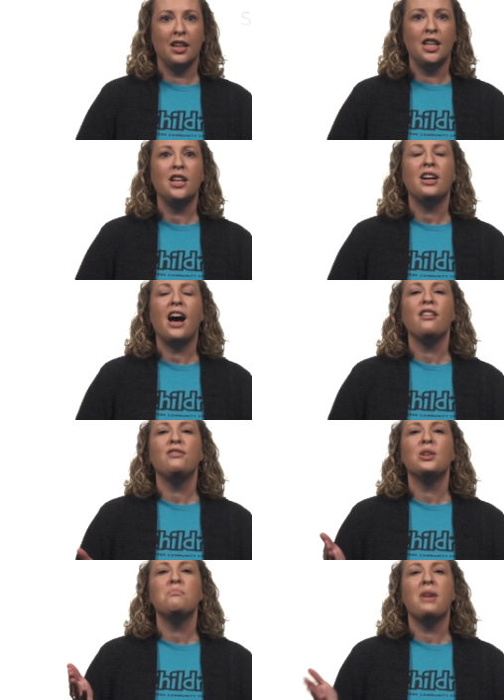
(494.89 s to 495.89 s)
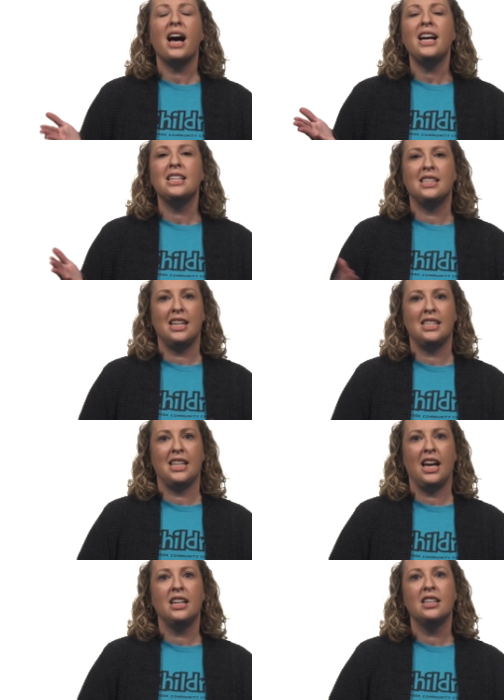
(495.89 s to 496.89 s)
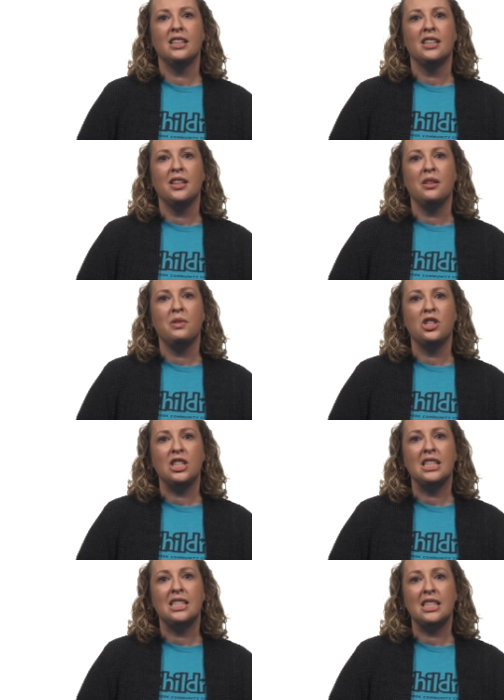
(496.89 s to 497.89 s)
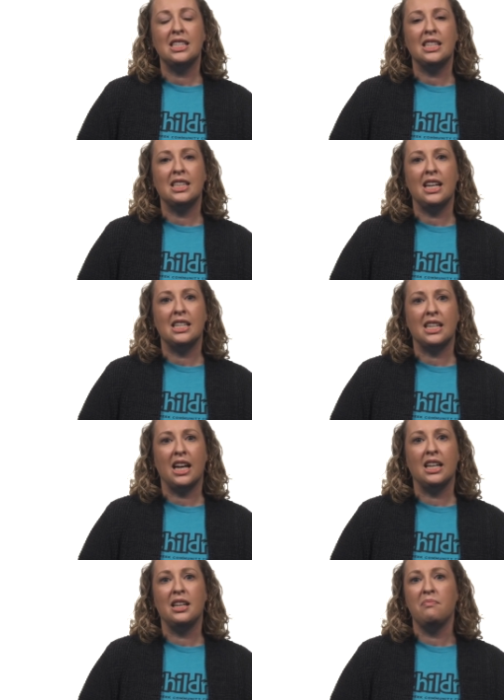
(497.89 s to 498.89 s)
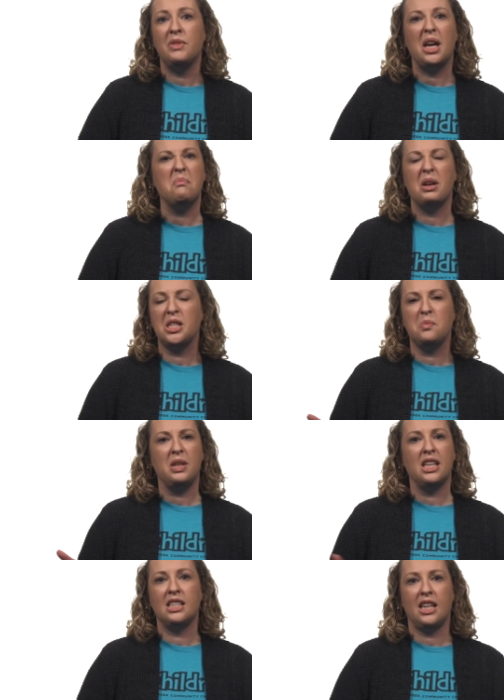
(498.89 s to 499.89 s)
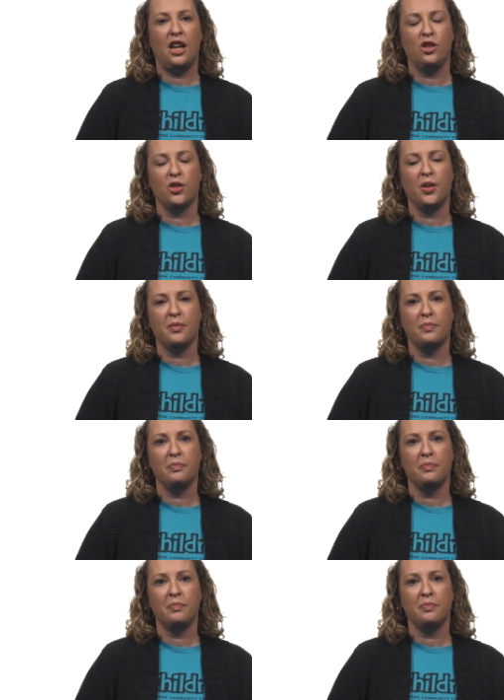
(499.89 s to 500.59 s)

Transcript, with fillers: You're out of your mind, they said. When she insisted, they decided it must be his angel.